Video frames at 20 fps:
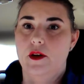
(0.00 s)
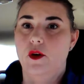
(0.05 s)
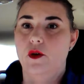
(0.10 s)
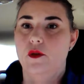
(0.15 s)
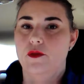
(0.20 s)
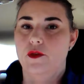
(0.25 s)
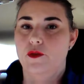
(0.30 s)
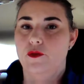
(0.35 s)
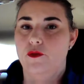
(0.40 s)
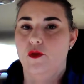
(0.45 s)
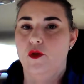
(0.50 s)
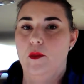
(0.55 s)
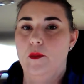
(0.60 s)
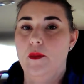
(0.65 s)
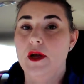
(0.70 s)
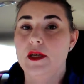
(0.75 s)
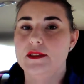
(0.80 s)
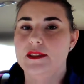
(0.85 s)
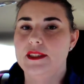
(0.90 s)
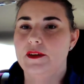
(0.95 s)
my favorite
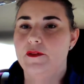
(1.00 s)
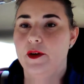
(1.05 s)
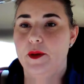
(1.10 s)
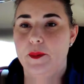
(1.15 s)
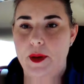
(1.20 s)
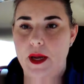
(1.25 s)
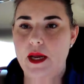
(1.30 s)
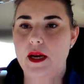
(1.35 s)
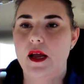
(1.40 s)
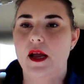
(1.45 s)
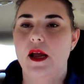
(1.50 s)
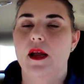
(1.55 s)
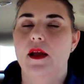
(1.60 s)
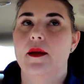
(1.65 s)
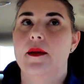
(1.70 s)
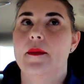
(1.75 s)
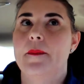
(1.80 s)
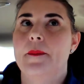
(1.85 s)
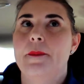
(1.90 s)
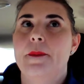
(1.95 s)
colors from her
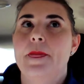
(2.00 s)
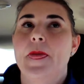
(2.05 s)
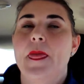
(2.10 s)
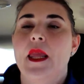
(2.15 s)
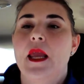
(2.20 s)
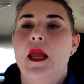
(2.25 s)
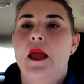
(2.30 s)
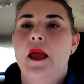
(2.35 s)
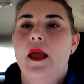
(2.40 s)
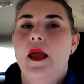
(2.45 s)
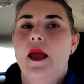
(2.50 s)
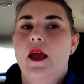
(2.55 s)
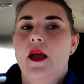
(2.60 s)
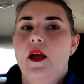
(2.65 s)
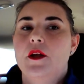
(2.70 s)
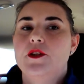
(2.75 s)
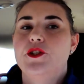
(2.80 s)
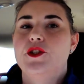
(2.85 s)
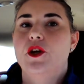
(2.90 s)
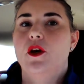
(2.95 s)
when she has a sale,
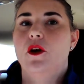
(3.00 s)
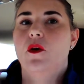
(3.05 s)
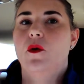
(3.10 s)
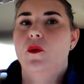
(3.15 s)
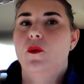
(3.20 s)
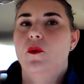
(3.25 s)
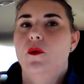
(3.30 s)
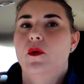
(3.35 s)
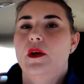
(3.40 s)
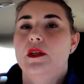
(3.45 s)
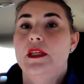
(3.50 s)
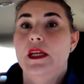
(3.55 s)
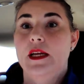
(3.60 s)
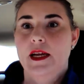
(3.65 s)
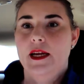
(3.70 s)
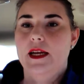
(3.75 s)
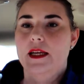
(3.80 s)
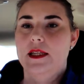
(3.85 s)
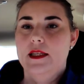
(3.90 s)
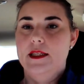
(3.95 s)
and she lets you do
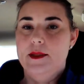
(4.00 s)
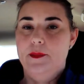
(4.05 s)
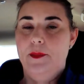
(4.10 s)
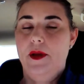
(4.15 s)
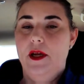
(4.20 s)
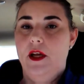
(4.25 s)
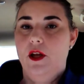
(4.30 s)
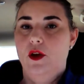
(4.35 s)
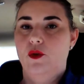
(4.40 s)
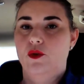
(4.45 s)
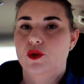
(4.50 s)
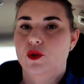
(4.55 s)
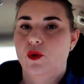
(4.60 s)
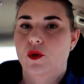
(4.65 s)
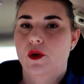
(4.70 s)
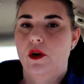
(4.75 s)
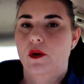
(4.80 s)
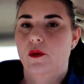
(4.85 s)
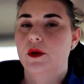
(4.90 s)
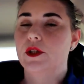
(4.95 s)
layaway, the
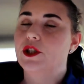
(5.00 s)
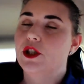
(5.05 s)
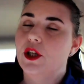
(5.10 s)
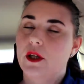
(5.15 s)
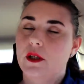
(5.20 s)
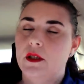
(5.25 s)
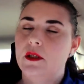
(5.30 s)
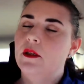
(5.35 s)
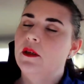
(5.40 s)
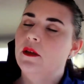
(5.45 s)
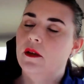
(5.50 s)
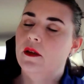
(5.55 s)
lay-by option.